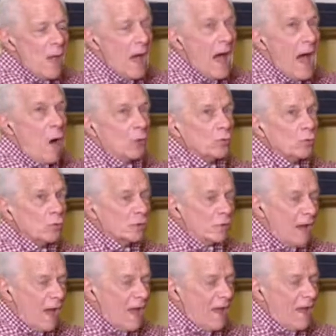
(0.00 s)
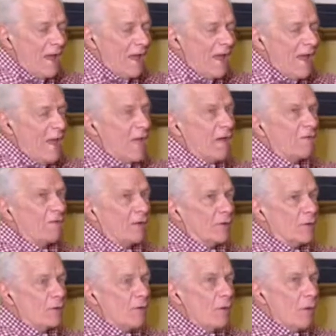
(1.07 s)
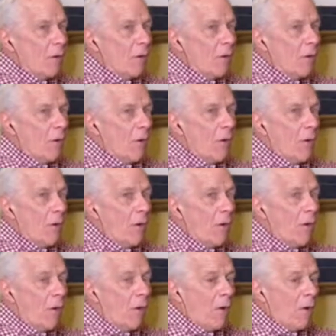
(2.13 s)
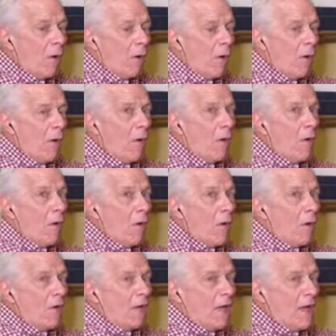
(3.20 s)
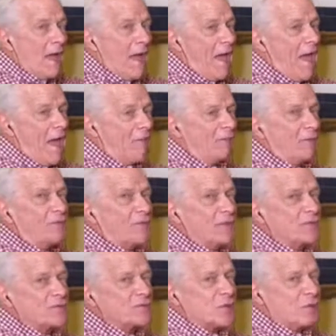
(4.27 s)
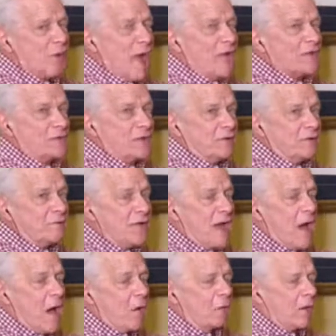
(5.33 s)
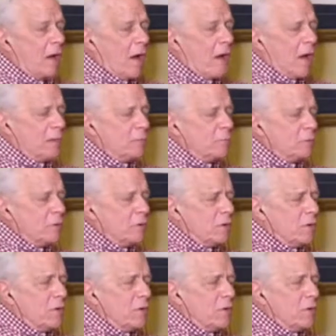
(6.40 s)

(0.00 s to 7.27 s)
How could I ever know everything's crashing down on me?